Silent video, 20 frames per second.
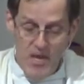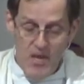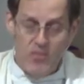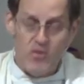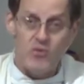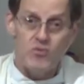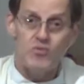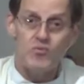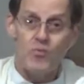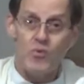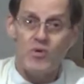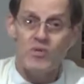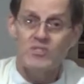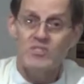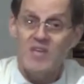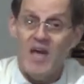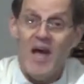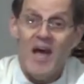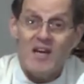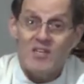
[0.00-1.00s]
Those words
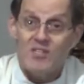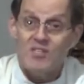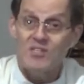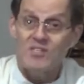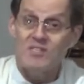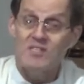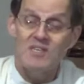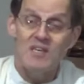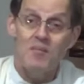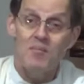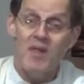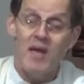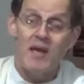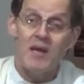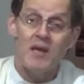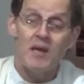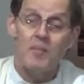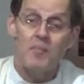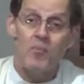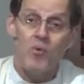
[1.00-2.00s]
actually seem like
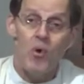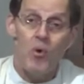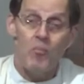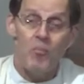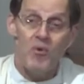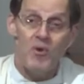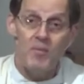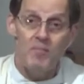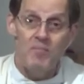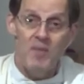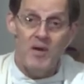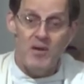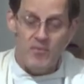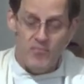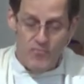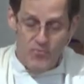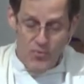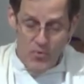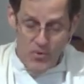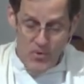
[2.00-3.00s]
an appropriate
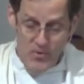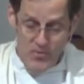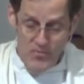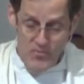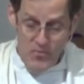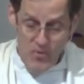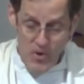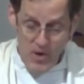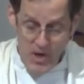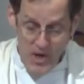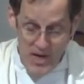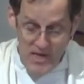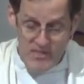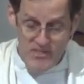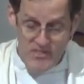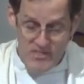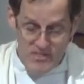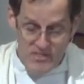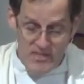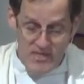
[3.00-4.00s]
metaphor for
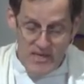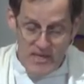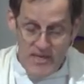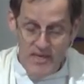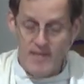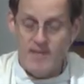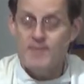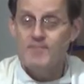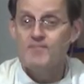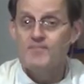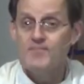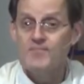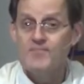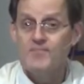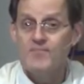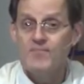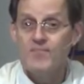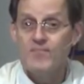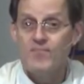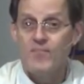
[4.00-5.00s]
us today.
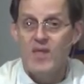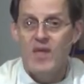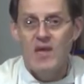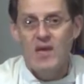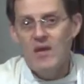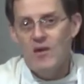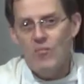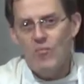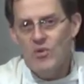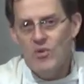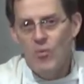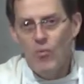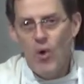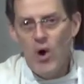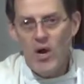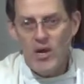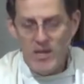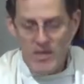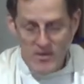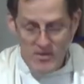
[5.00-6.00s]
When you
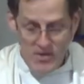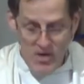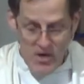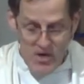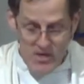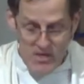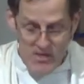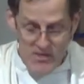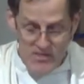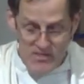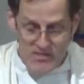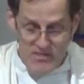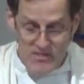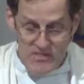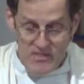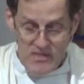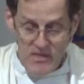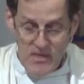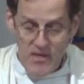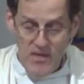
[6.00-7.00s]
walk in
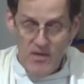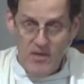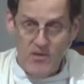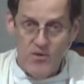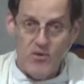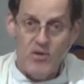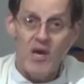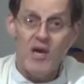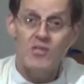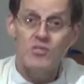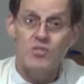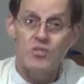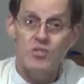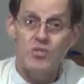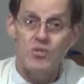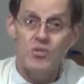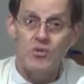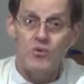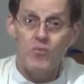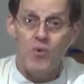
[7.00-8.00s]
darkness, you're not
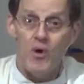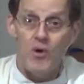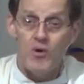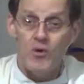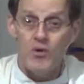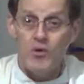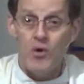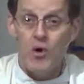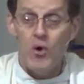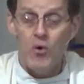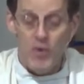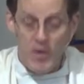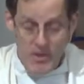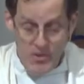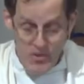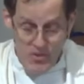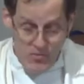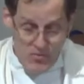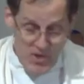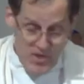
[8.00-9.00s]
sure where you're
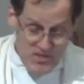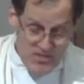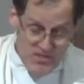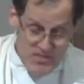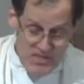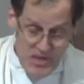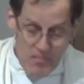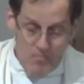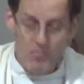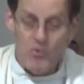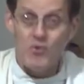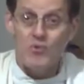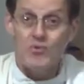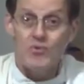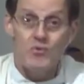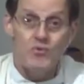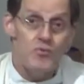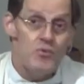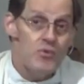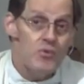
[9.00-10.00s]
going. You stumble,
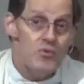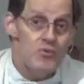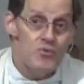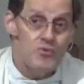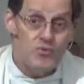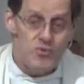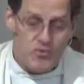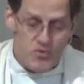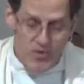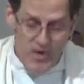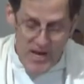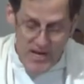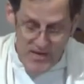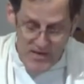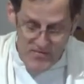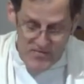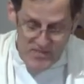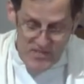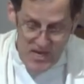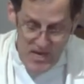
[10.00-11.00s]
you lose track
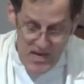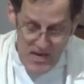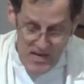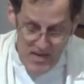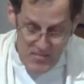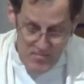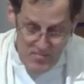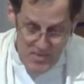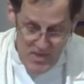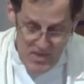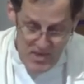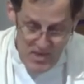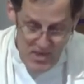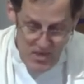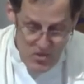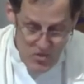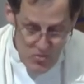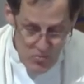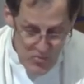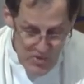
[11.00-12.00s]
of time.
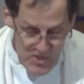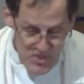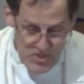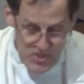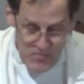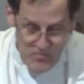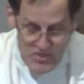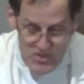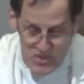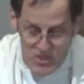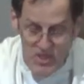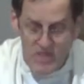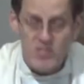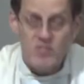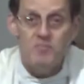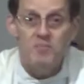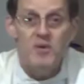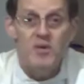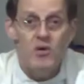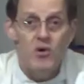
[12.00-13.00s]
You wish it would
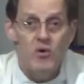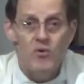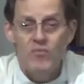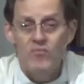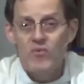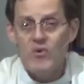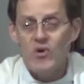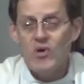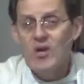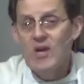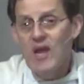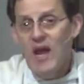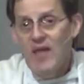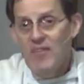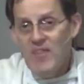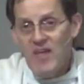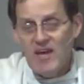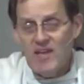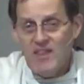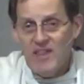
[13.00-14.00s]
just be over
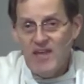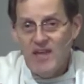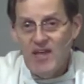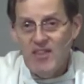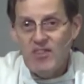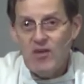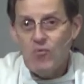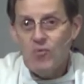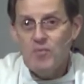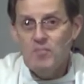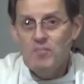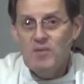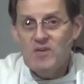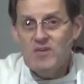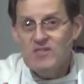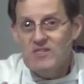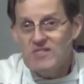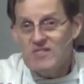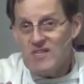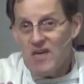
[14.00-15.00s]
and that there would be
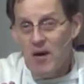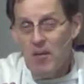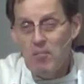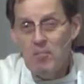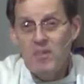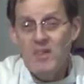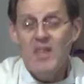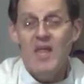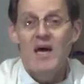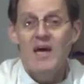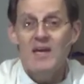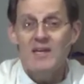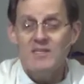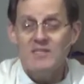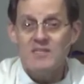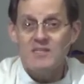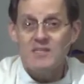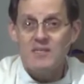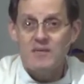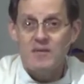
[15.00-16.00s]
some
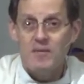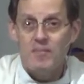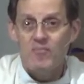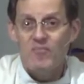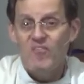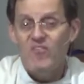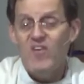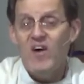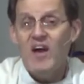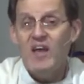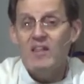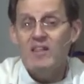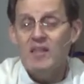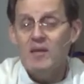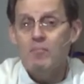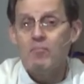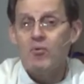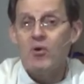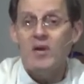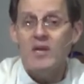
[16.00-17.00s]
light finally
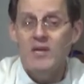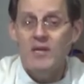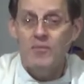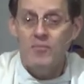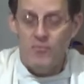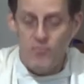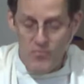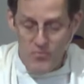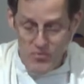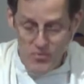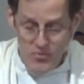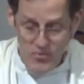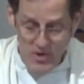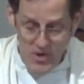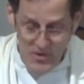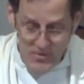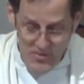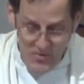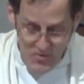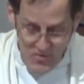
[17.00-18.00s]
breaking through
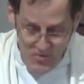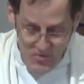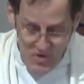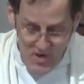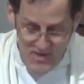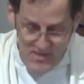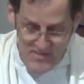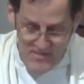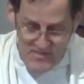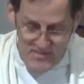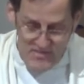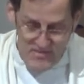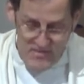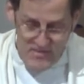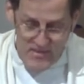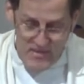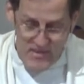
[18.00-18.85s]
on the horizon.